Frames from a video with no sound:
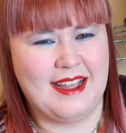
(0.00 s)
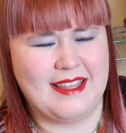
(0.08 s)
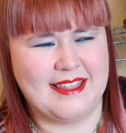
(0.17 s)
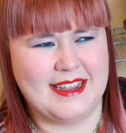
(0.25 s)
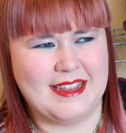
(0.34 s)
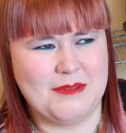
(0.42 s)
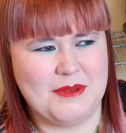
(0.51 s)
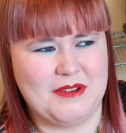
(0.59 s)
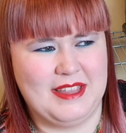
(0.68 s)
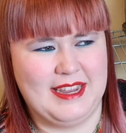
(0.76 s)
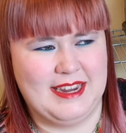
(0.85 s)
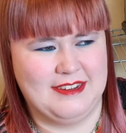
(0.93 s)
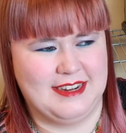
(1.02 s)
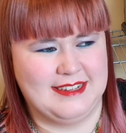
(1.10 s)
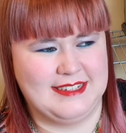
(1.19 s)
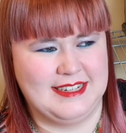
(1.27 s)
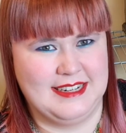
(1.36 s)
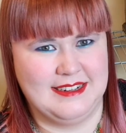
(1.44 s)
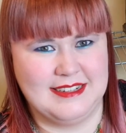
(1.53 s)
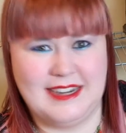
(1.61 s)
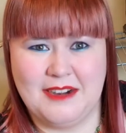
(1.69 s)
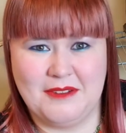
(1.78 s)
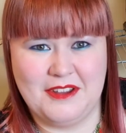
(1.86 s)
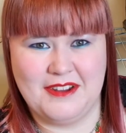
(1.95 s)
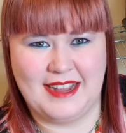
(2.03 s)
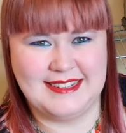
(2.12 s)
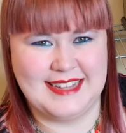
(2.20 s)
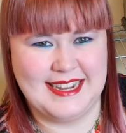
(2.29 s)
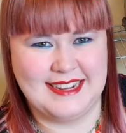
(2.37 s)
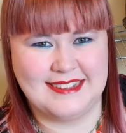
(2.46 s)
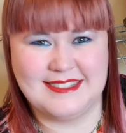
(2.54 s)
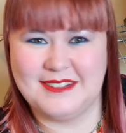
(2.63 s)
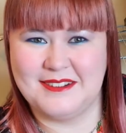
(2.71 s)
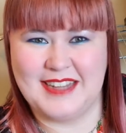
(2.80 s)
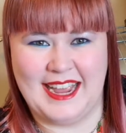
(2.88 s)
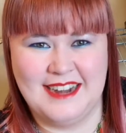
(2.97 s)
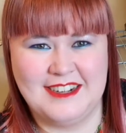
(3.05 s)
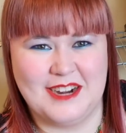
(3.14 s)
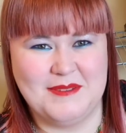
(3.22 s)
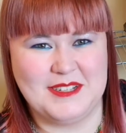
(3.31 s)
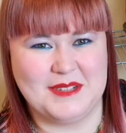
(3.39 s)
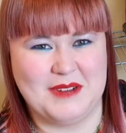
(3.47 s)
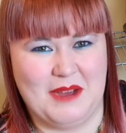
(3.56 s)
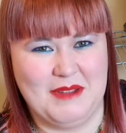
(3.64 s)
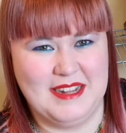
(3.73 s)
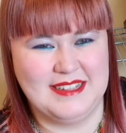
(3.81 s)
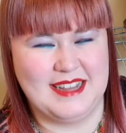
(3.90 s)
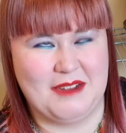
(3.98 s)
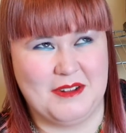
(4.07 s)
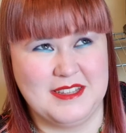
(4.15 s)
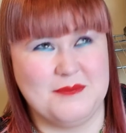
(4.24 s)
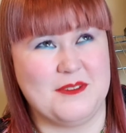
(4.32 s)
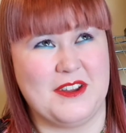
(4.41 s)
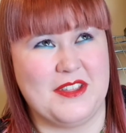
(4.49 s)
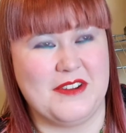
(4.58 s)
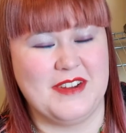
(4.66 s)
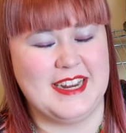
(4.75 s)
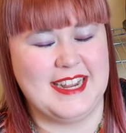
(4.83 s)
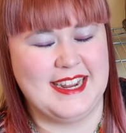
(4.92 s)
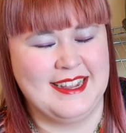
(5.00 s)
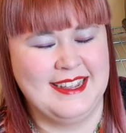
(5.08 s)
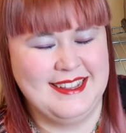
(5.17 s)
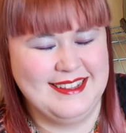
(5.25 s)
I think it'd be really interesting to hear what you guys think. So yeah, drop me some comments. I want some further reading.